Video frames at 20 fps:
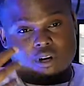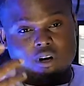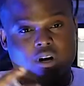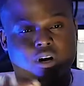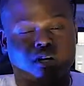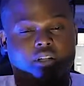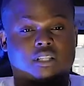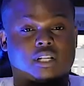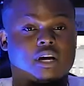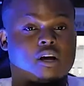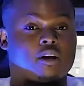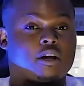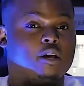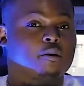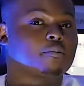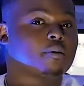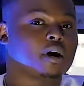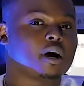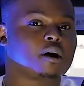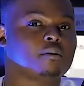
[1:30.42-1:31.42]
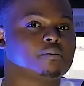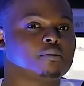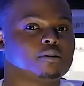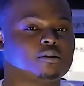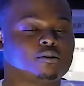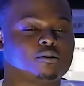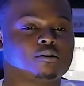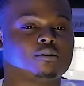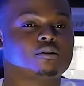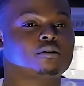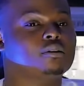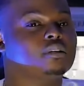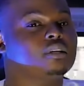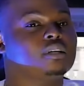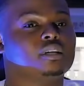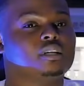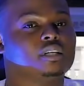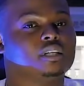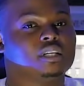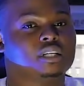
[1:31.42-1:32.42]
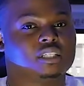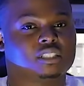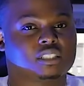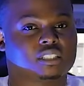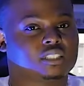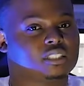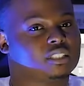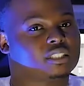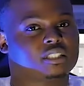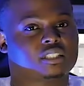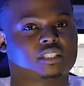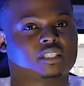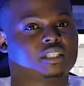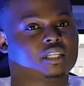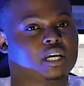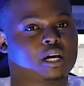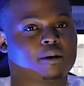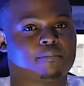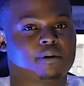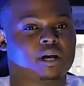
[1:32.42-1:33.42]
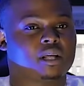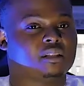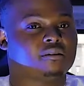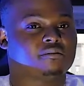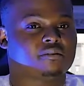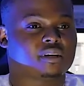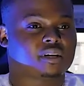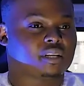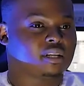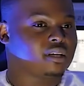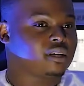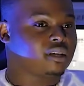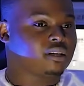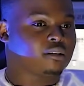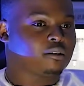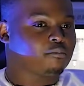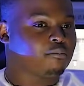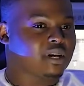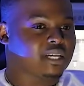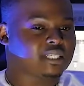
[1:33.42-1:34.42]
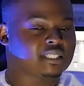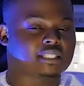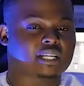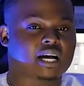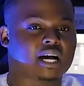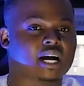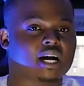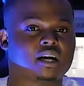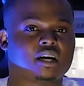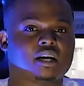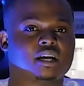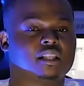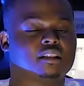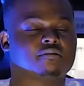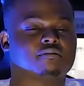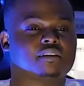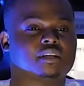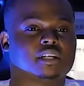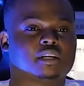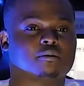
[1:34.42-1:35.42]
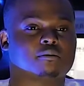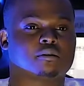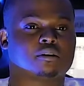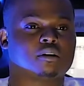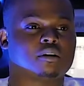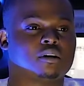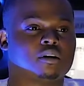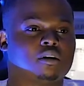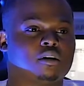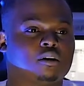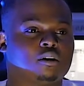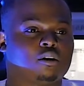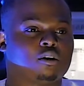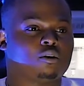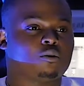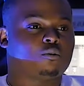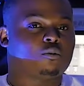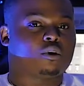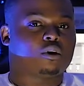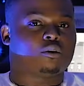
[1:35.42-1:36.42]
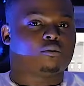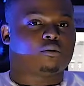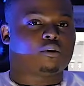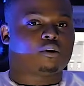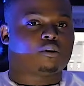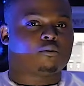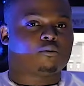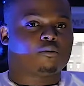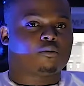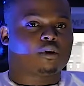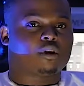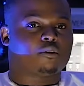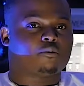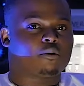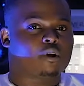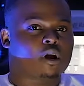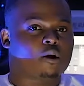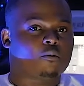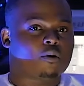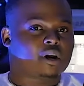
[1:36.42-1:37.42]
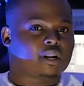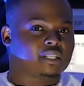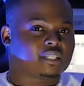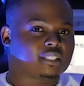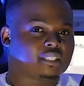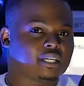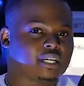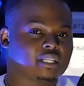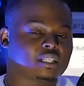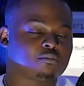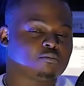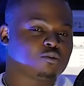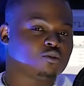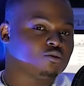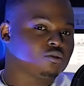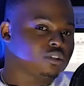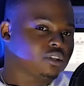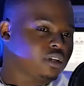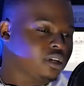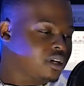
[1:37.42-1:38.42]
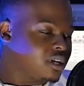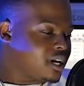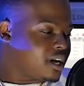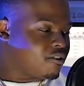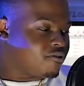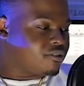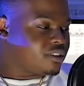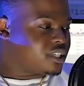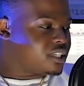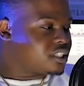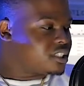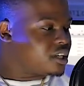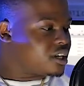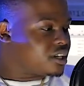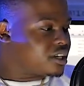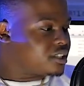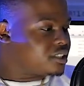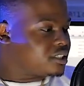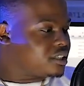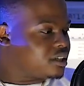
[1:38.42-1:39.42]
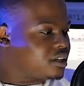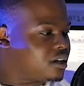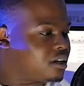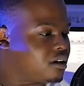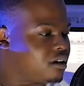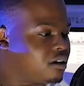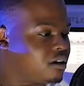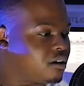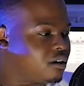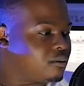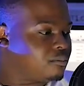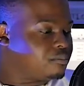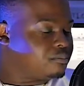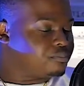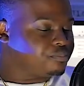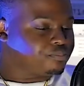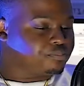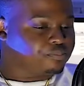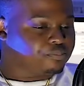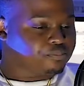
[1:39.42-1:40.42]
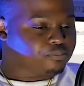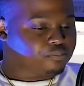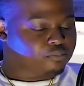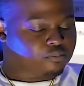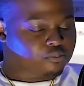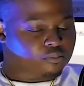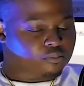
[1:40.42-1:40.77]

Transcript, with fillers: we call now hip-hop, you know, and just kept elevating my style, elevating what, what where, where I wanted to take the music. I really started to um